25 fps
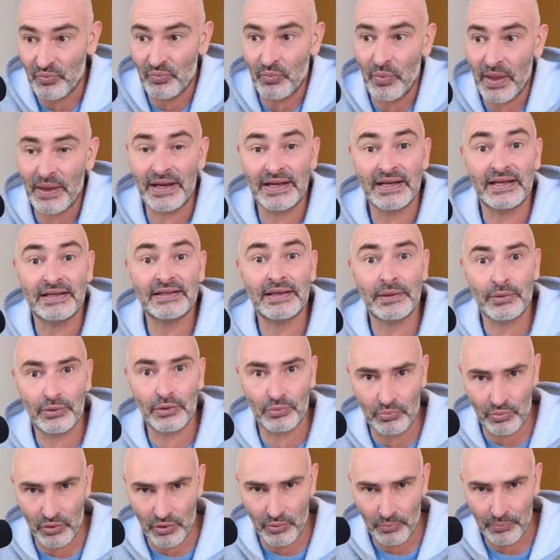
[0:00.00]
white is up a
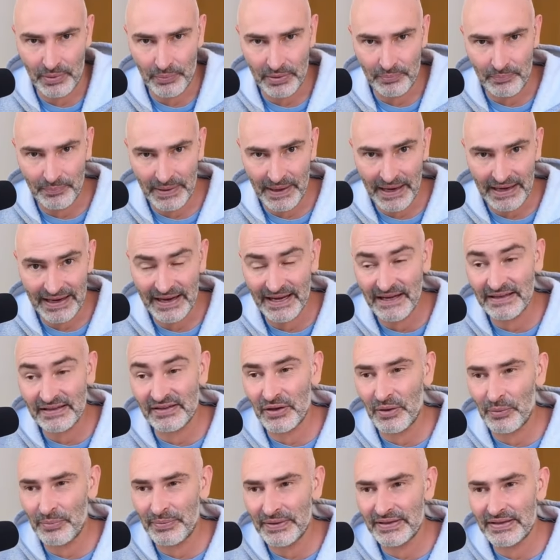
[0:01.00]
rook, but black has
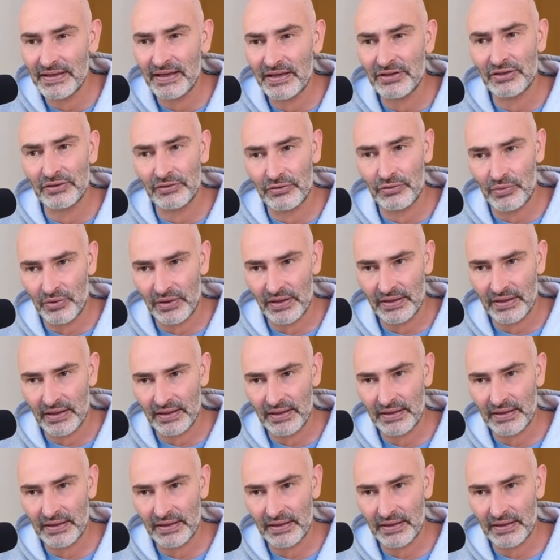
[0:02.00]
compensation for it.